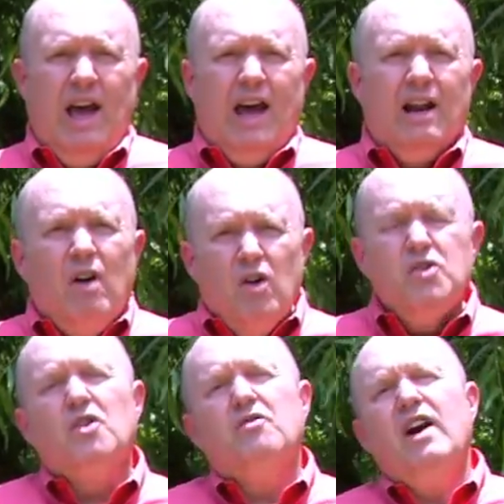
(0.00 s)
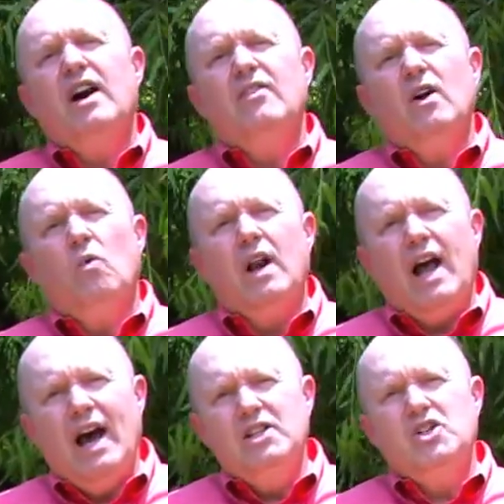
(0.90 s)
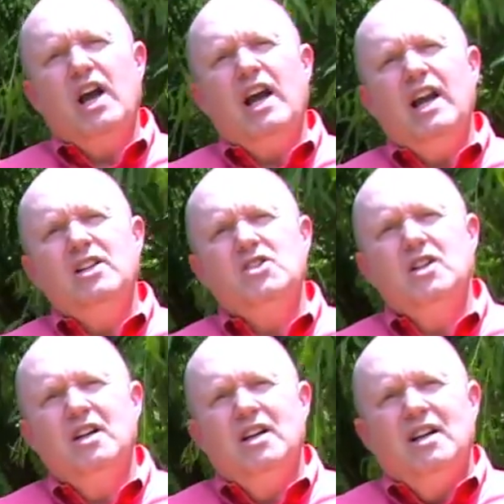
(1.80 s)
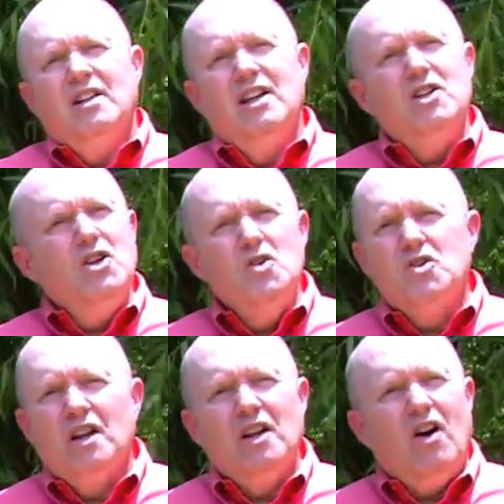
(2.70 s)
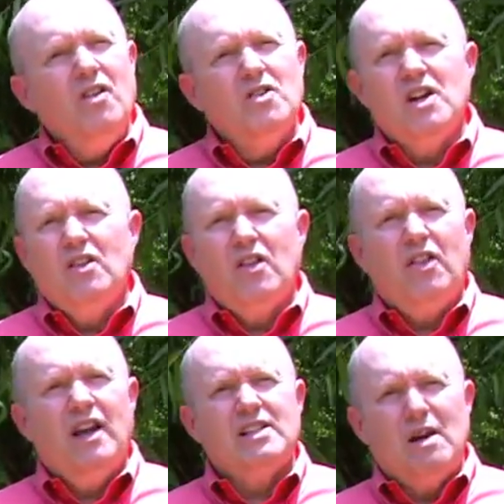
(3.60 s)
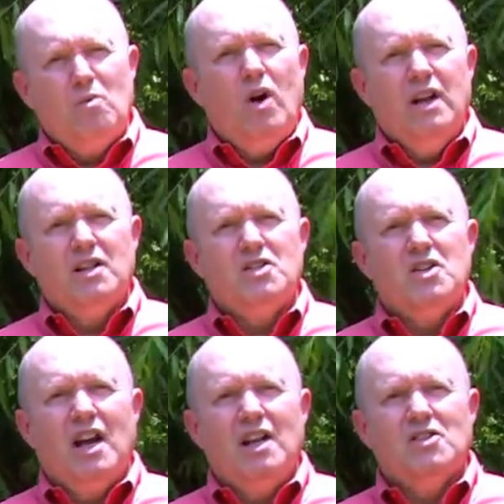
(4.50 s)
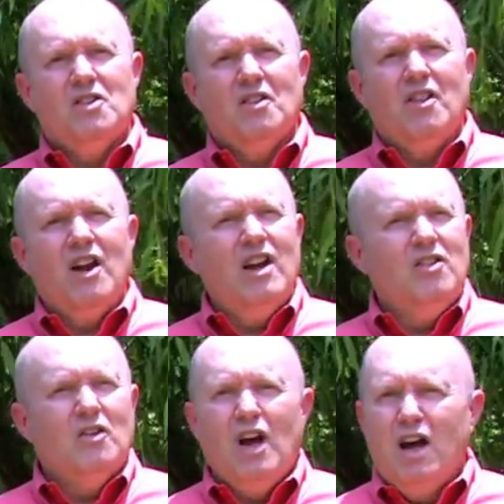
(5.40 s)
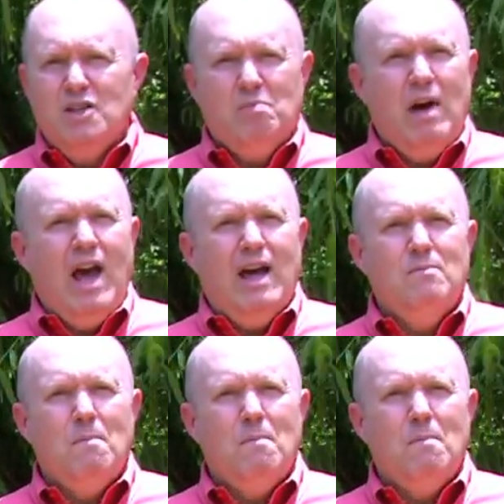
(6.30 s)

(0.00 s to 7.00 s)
And I've also found that when I change, then usually all those other things I'm wanting to change, they're either not as bad